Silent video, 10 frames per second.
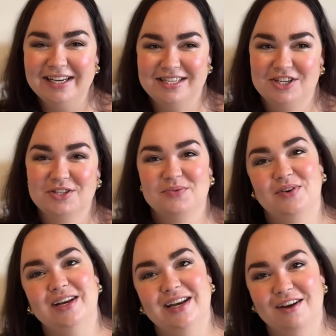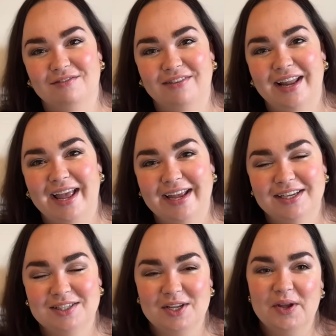It's just really
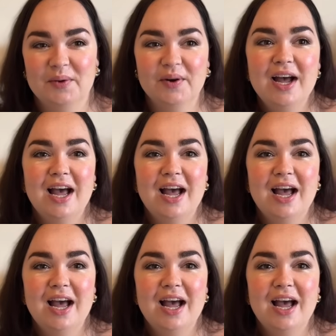lovely to